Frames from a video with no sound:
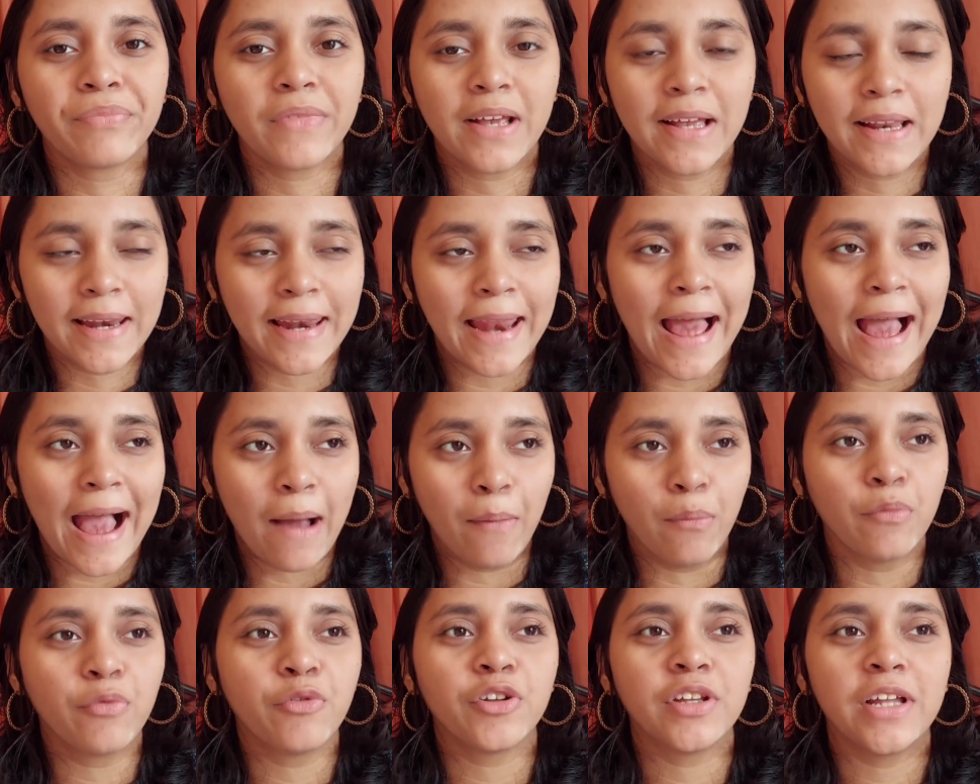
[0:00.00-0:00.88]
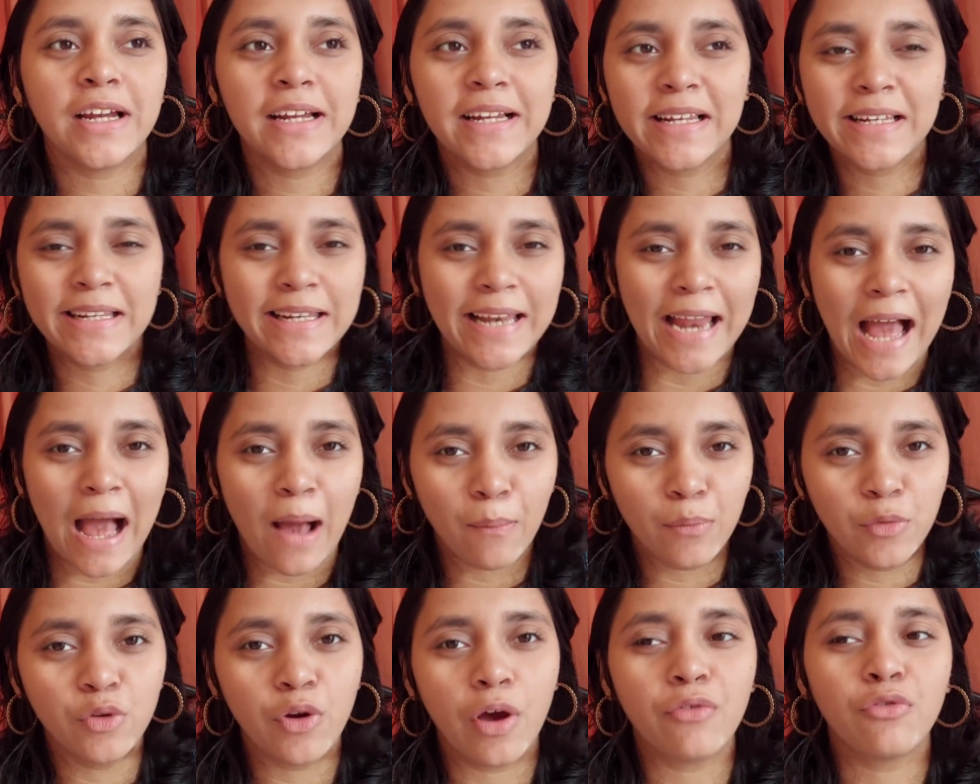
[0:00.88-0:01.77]
glam, for that
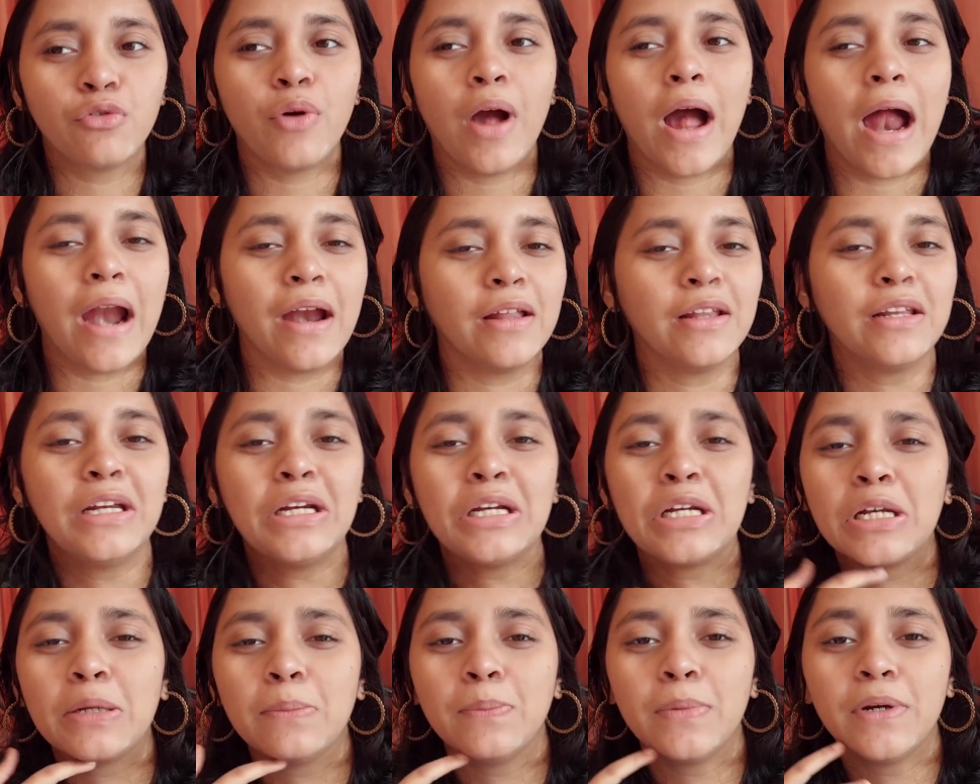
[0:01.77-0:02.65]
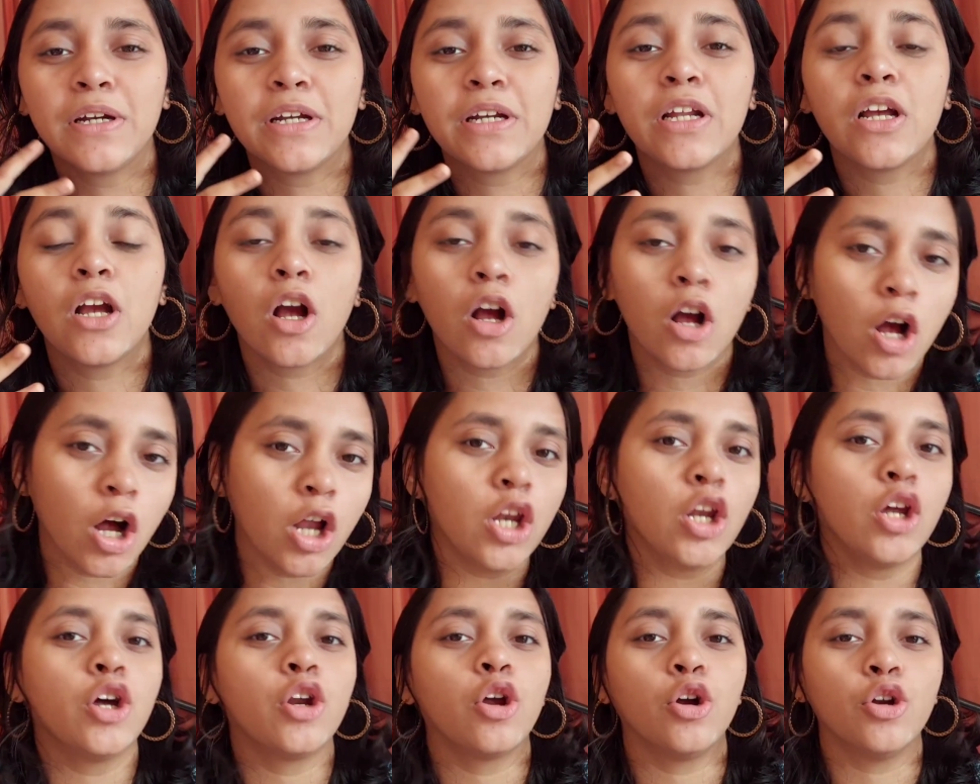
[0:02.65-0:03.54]
glam you have to add a little bit
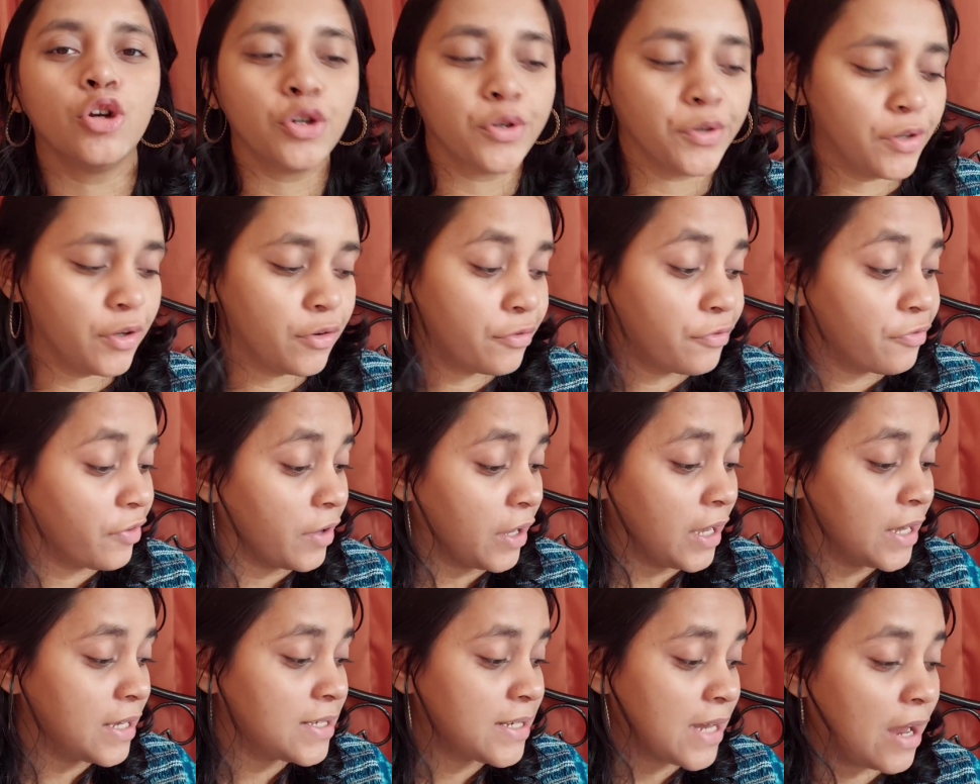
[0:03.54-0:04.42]
color onto your face,